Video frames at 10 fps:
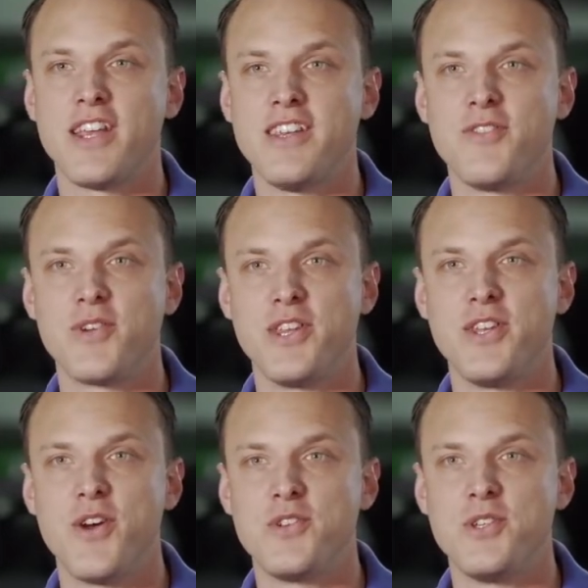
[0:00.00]
I didn't really
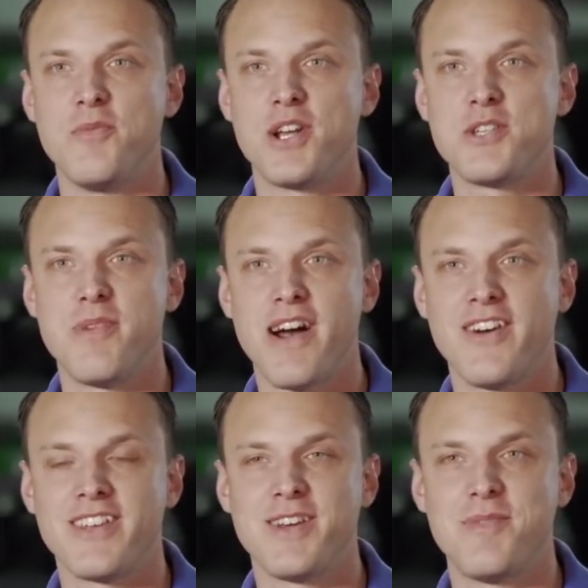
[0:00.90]
know too much
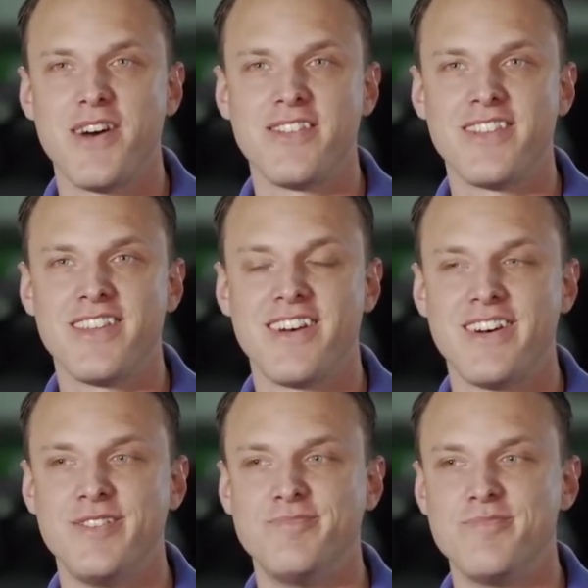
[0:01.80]
about
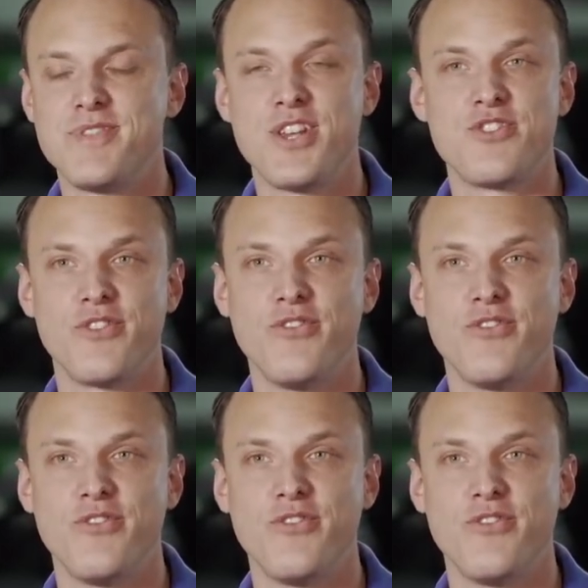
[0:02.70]
Central